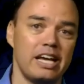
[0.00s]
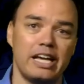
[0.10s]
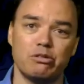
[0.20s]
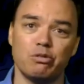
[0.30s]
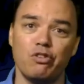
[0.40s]

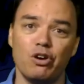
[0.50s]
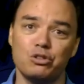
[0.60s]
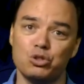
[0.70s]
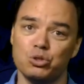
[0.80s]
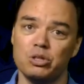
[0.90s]
is
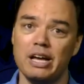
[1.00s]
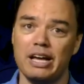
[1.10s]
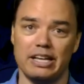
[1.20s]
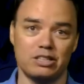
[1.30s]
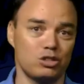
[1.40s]
referred to
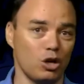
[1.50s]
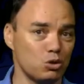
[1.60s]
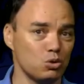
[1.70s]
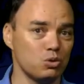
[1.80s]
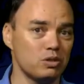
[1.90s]
as
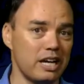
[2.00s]
social